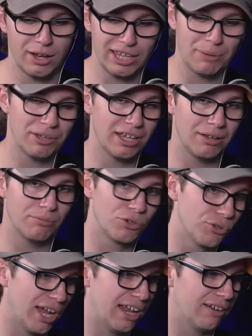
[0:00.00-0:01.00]
Coming up, we'll
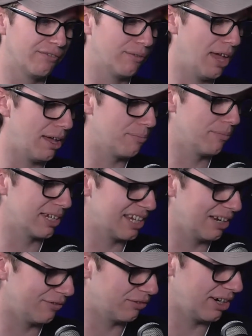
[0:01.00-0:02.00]
do Mick's
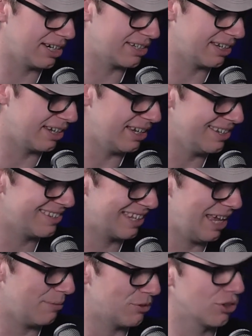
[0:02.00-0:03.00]
hell of a race. It is the
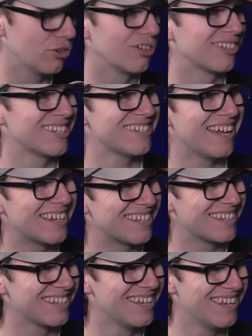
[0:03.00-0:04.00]
Captain Cook
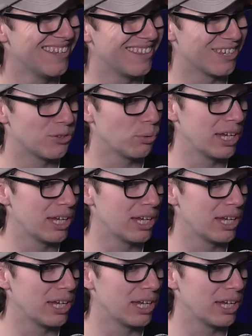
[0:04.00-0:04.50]
Stakes this week.